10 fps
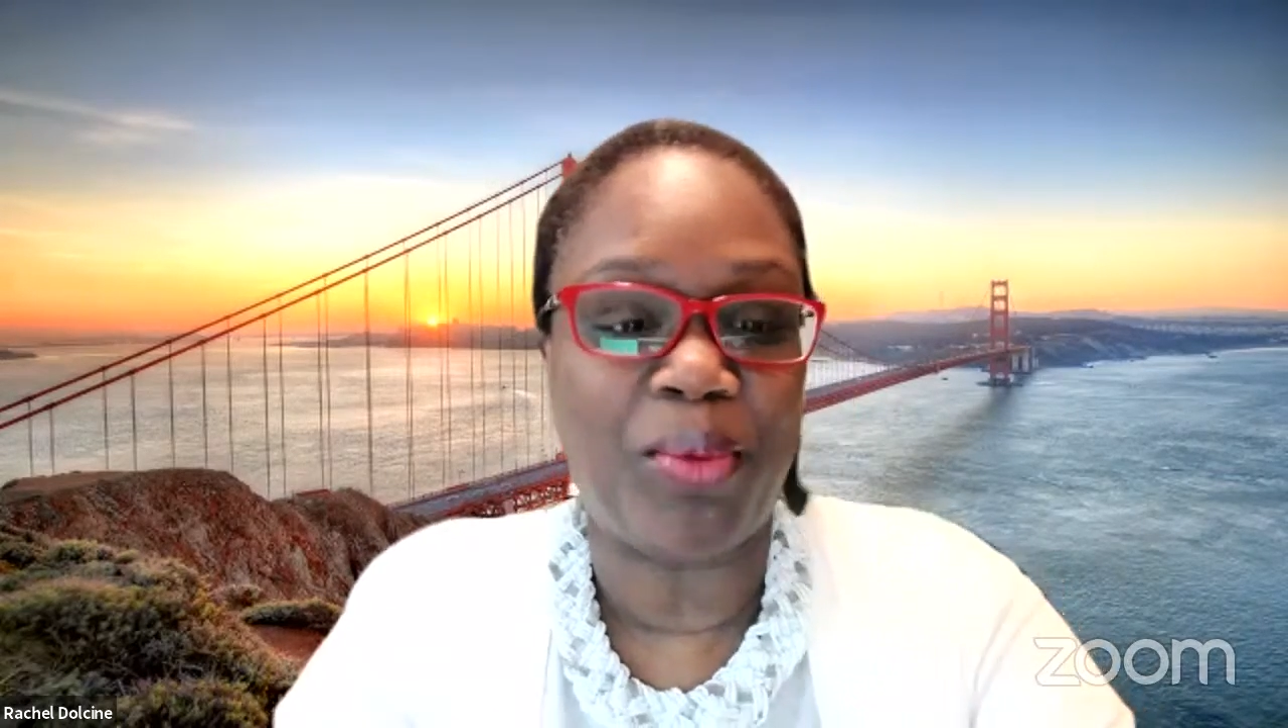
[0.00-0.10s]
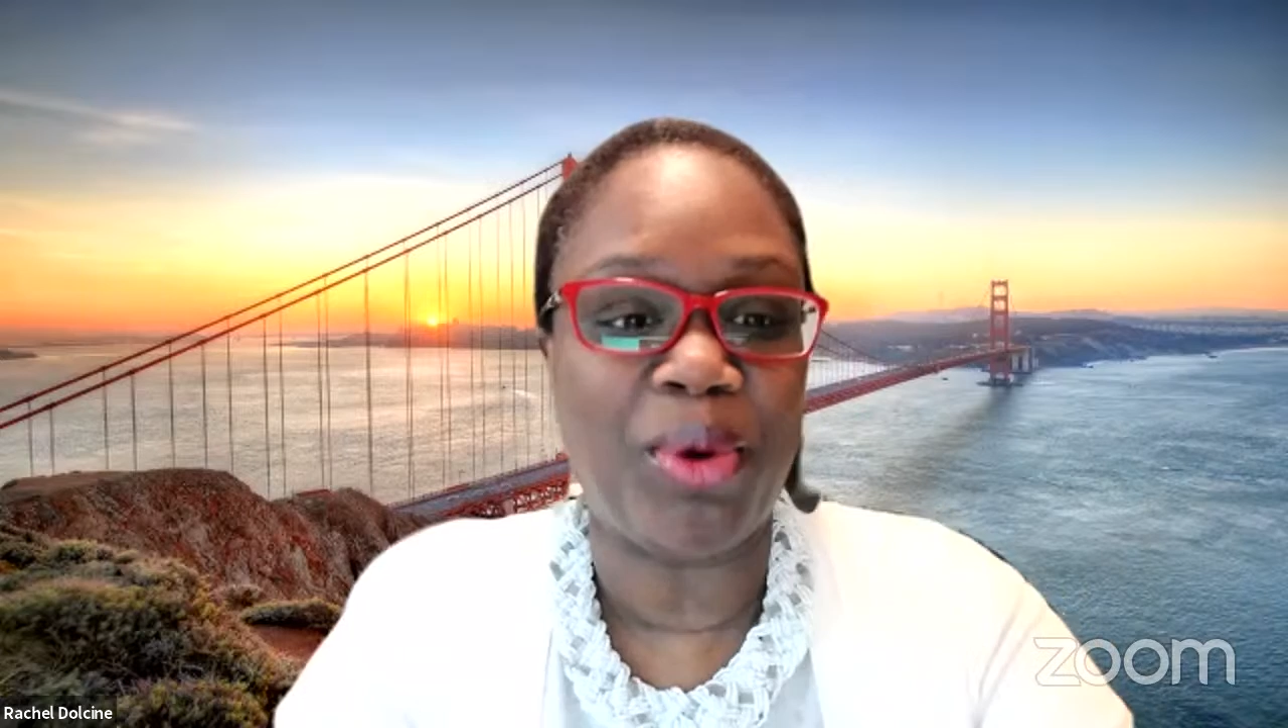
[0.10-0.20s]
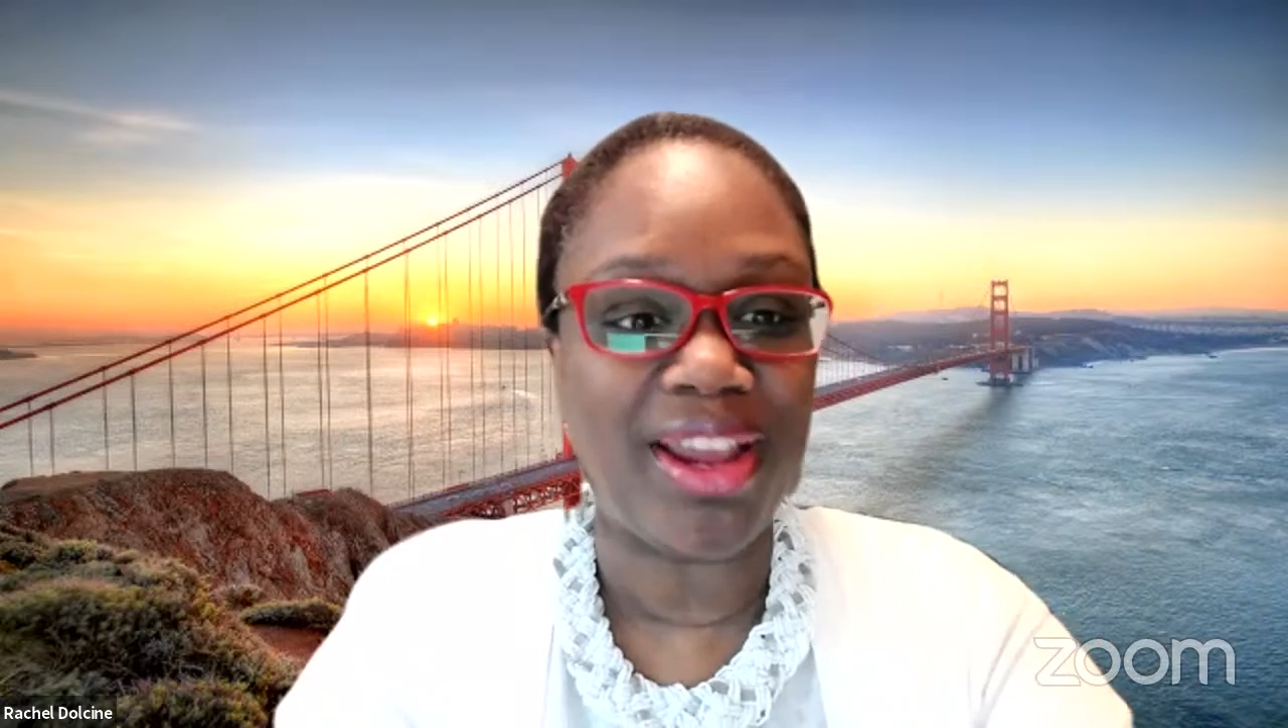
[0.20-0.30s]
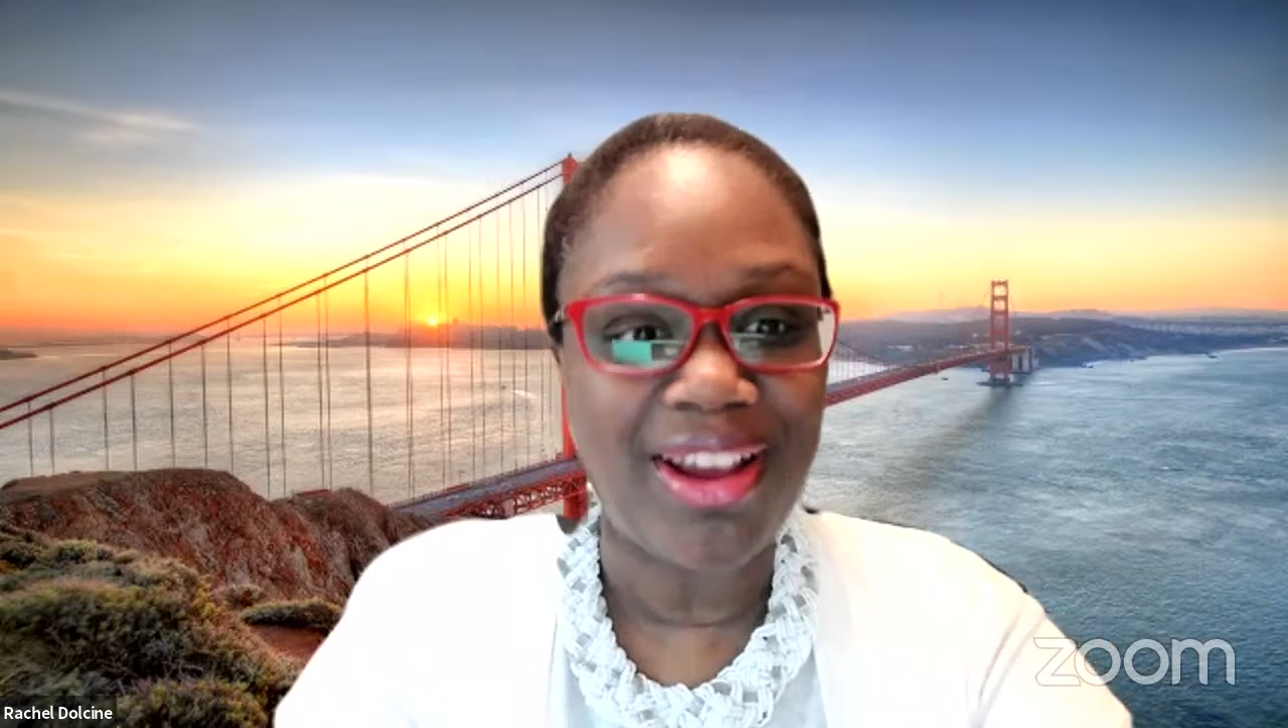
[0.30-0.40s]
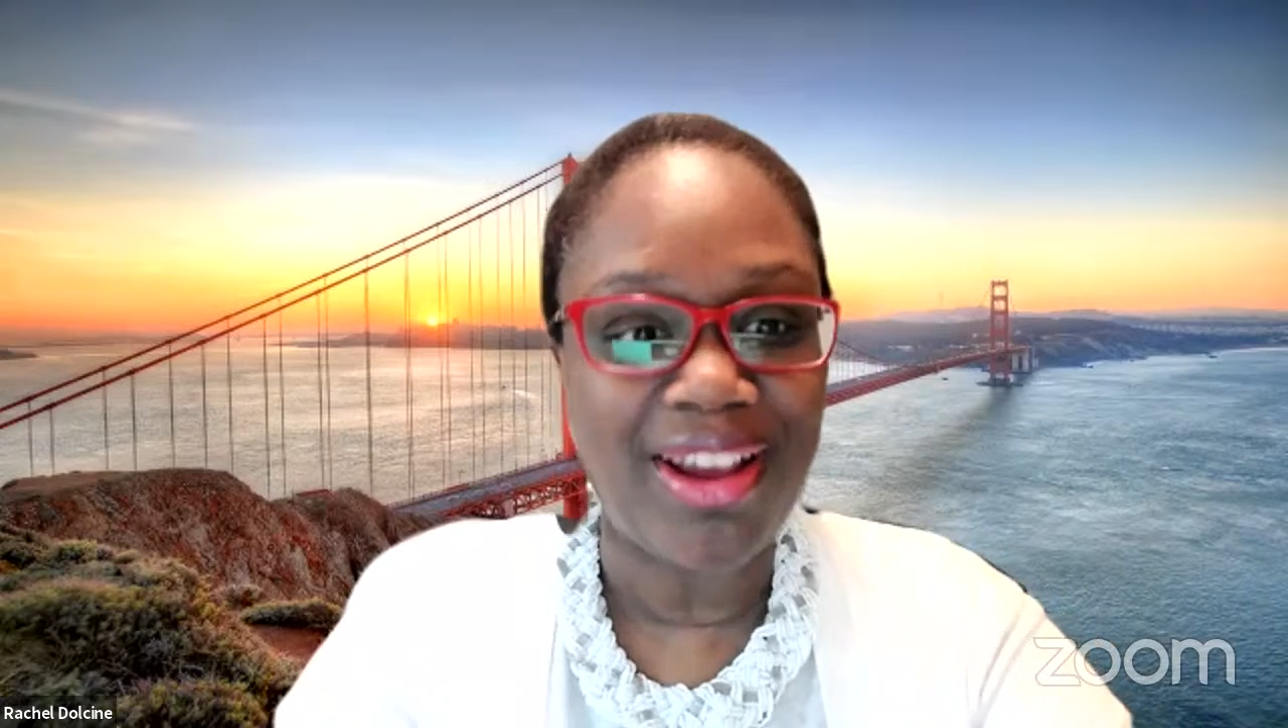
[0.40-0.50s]

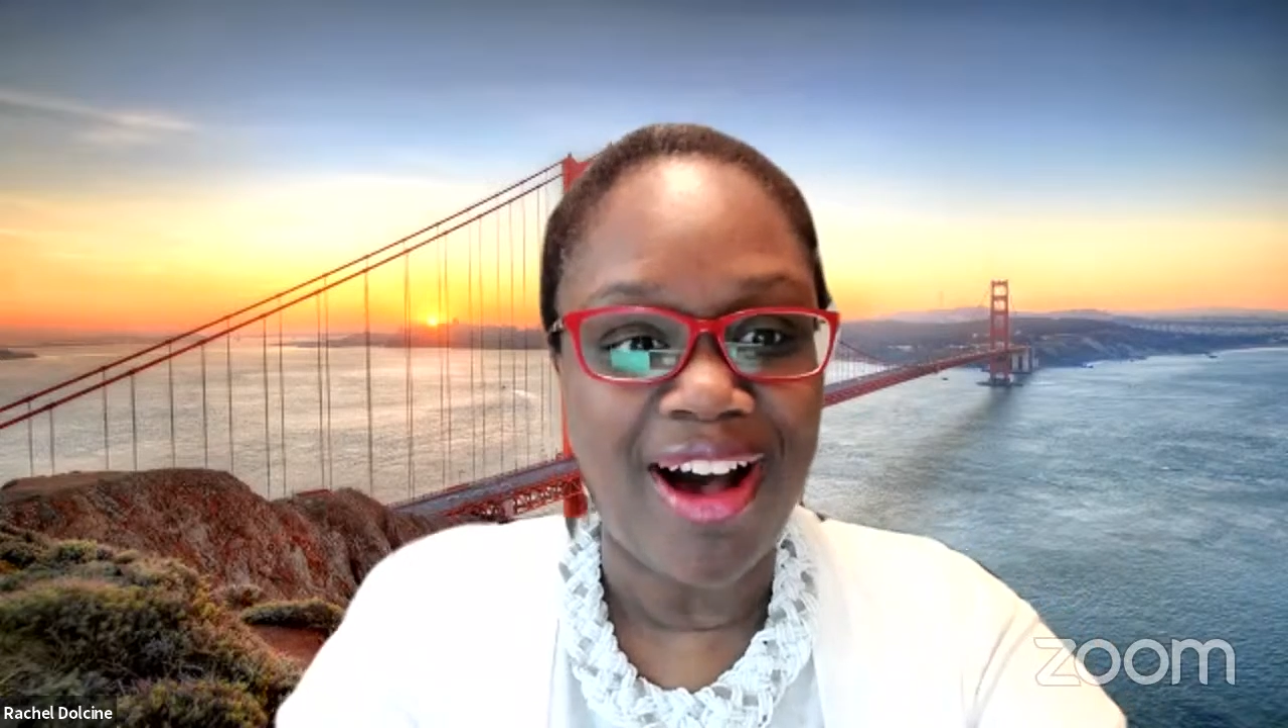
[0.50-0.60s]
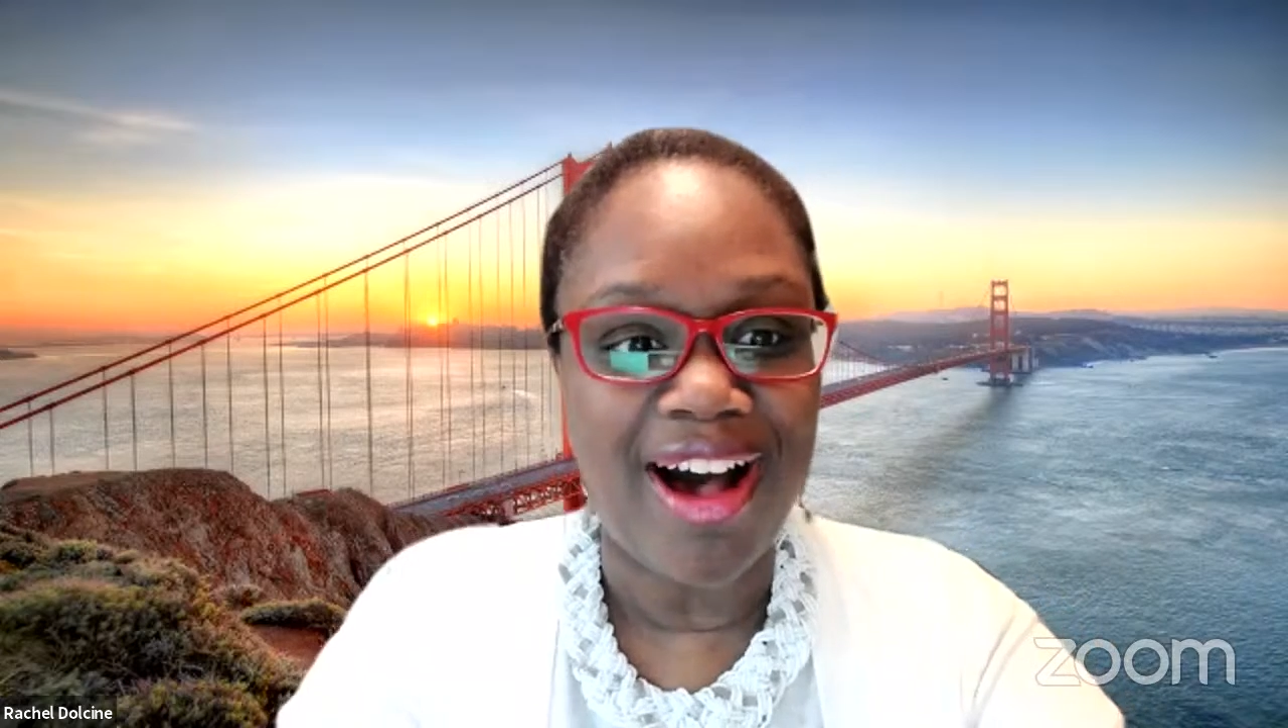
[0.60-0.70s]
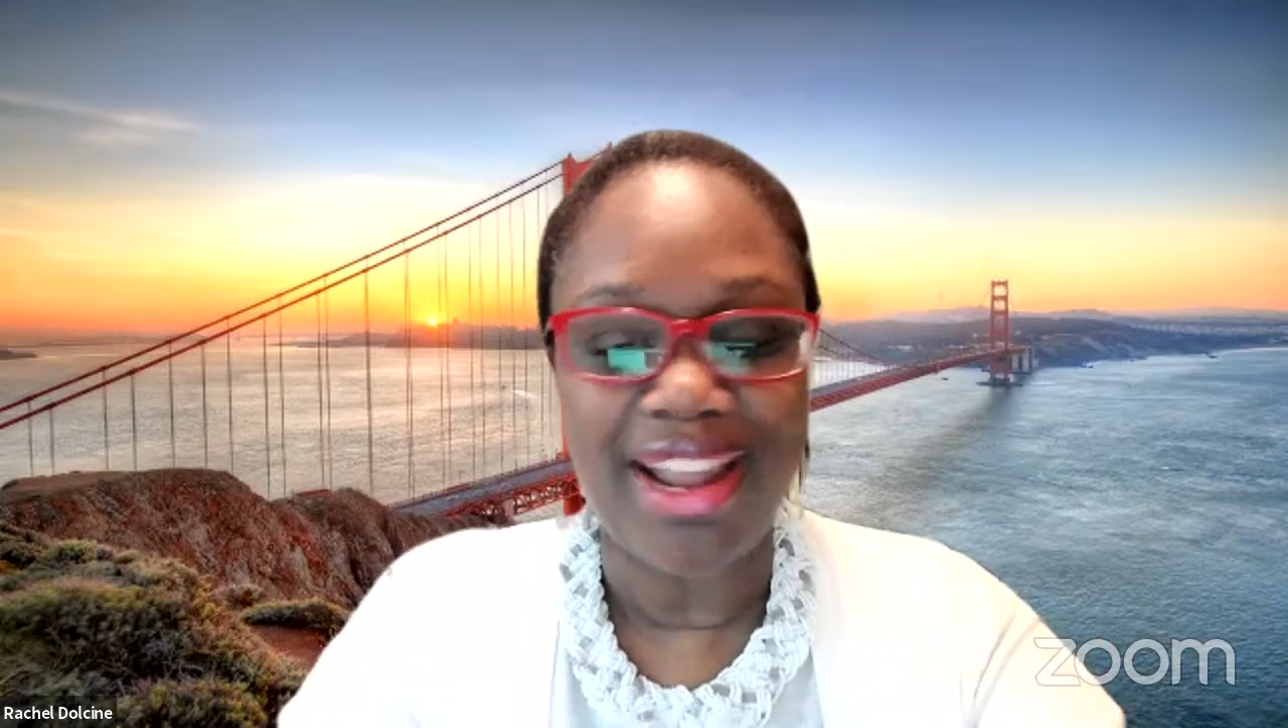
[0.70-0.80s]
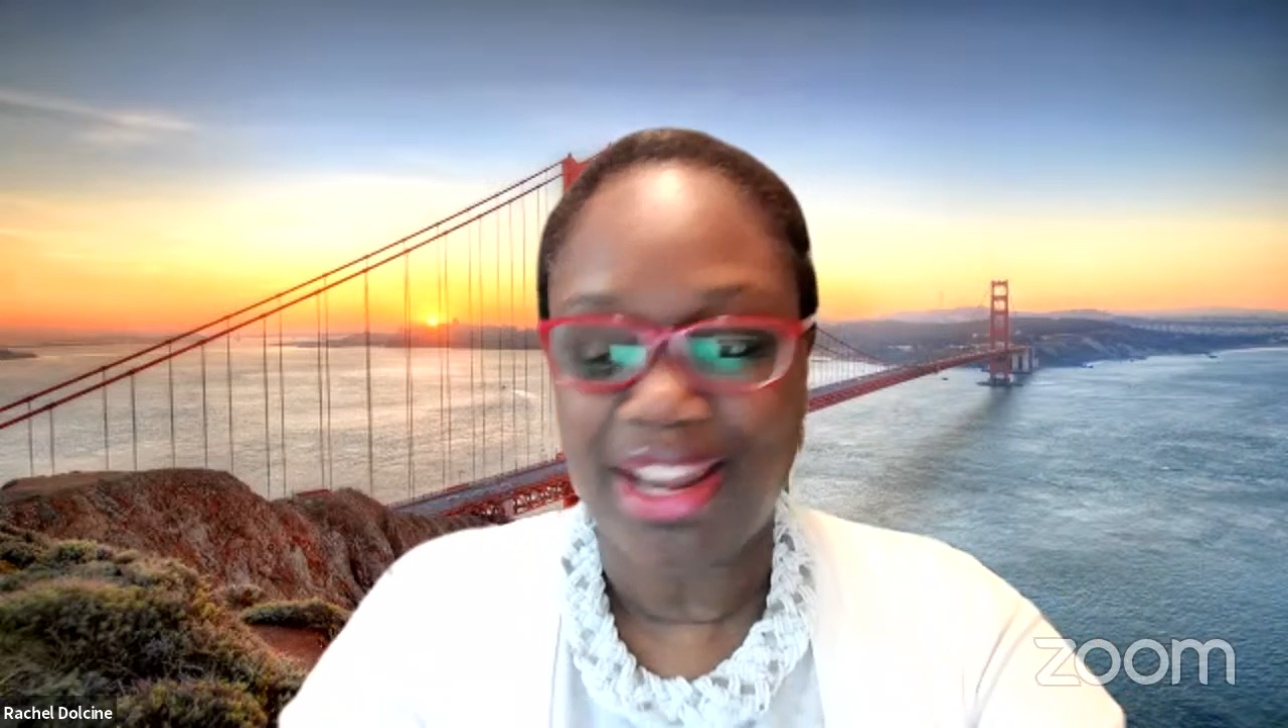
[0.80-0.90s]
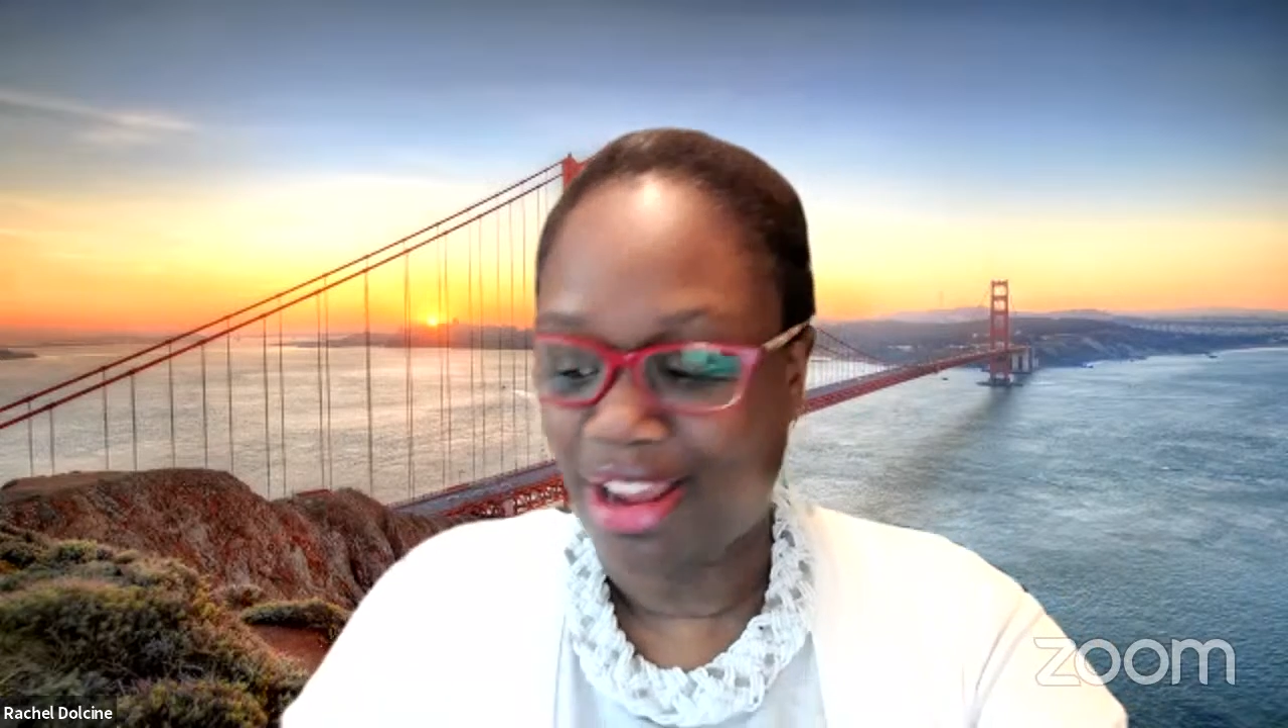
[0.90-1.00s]
working
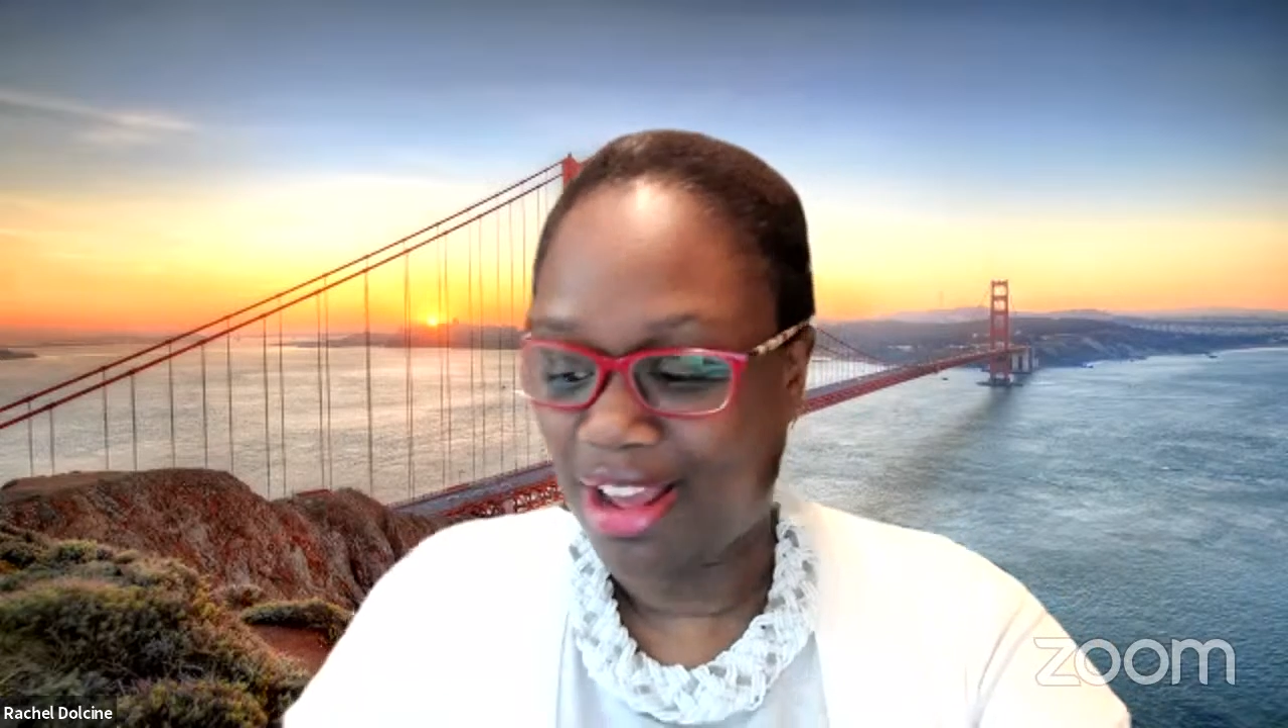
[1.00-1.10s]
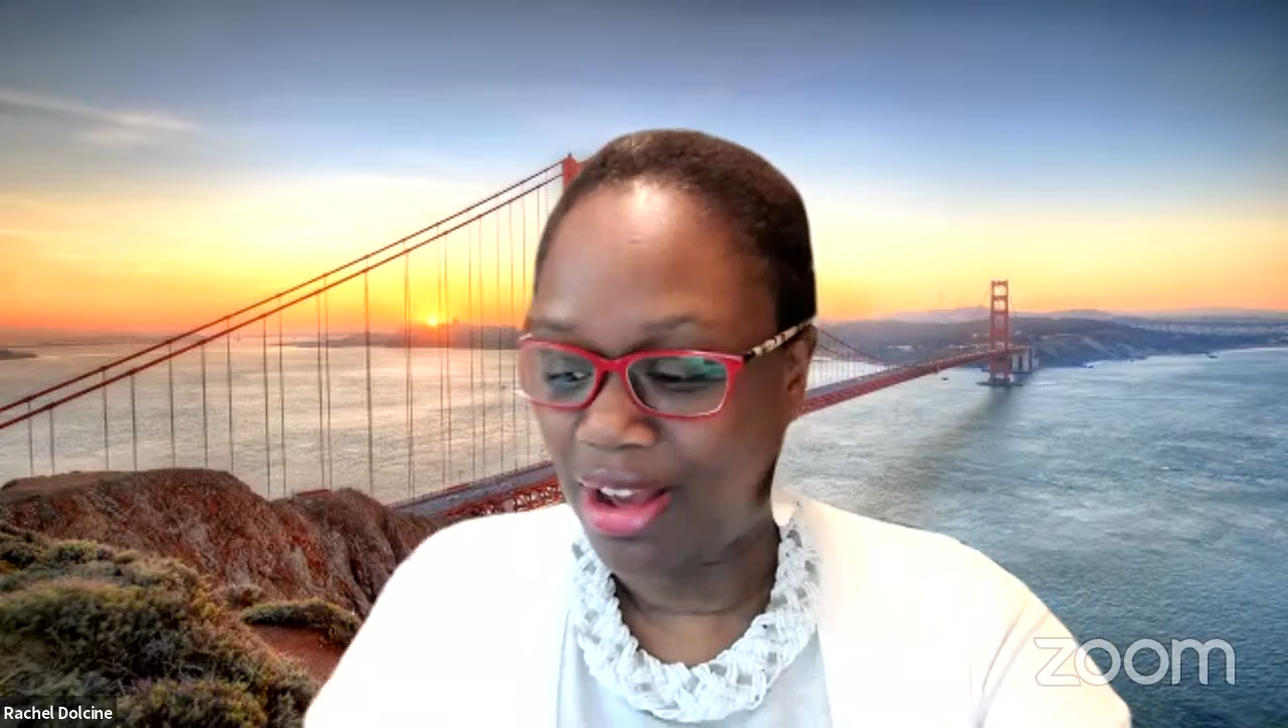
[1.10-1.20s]
on,